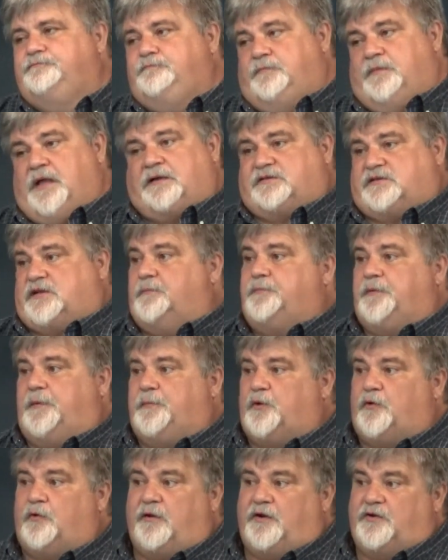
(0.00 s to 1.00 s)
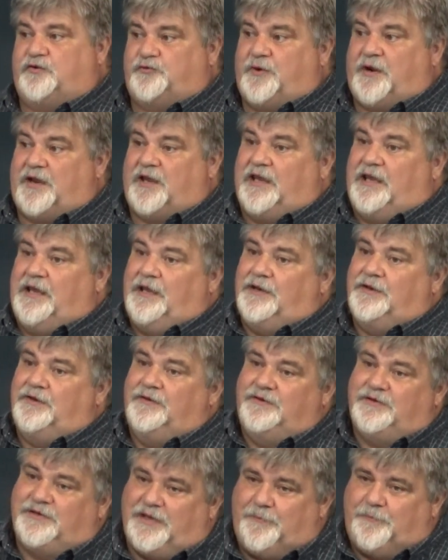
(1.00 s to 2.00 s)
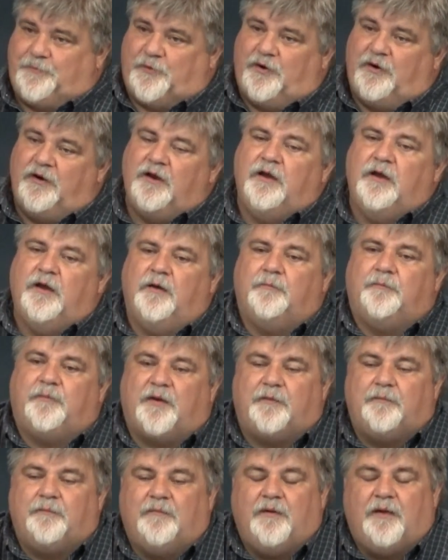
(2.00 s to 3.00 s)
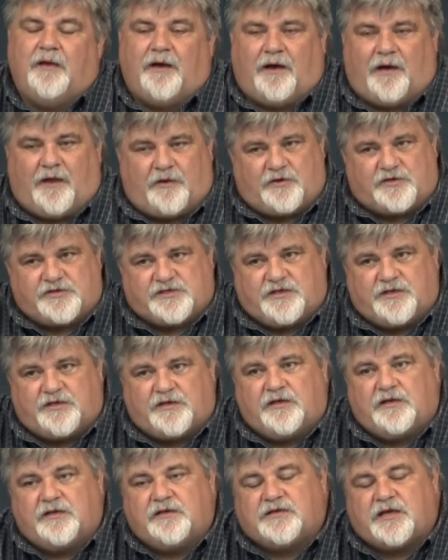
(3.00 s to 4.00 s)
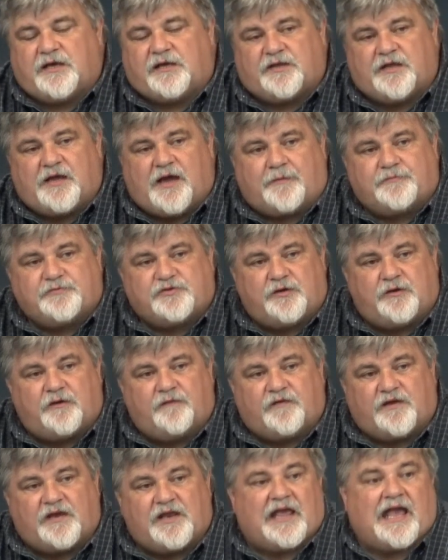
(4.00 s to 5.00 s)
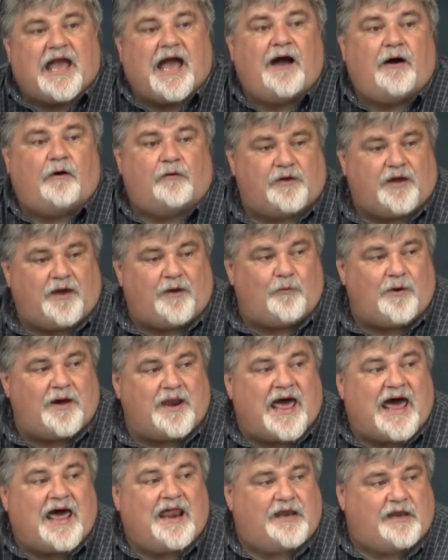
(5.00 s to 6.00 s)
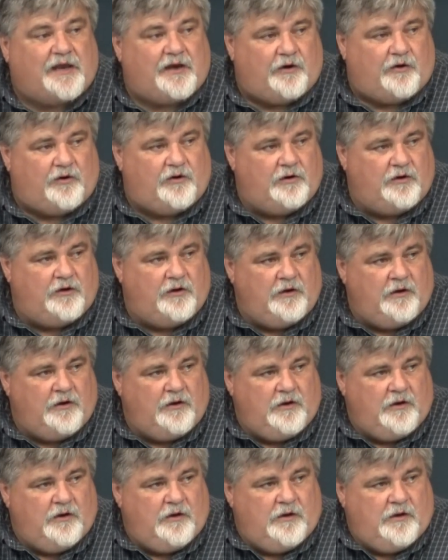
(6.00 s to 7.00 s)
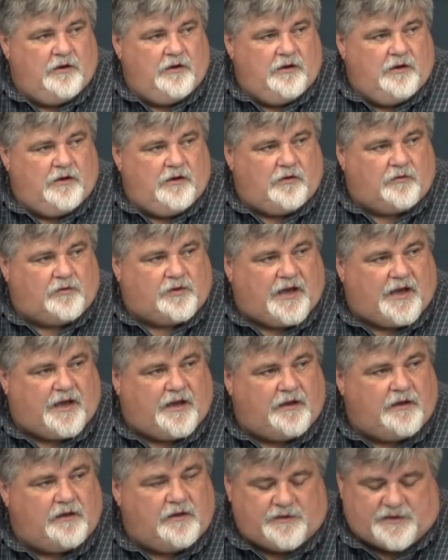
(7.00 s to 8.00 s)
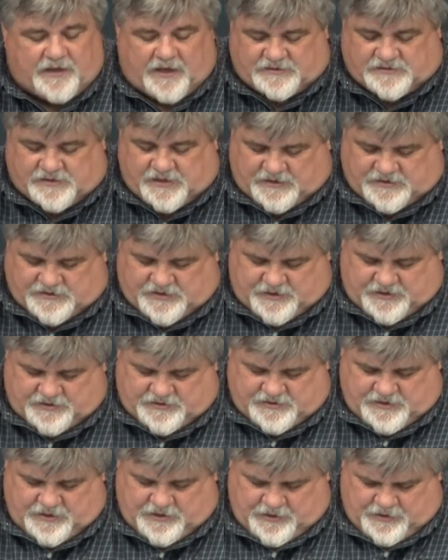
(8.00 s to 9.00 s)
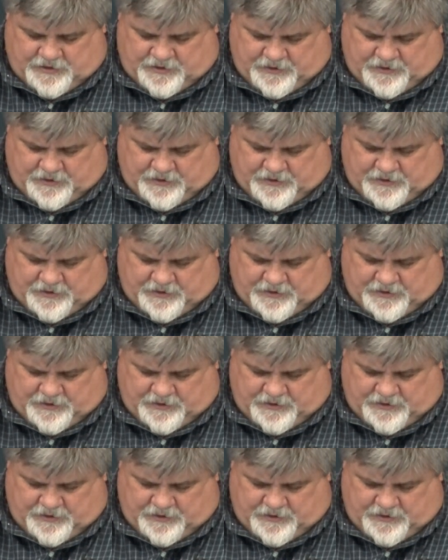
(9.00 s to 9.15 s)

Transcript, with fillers: Now, some people are on a trek in deeper, but others can take the option of getting out. I want out of here. Okay, that's Exodus.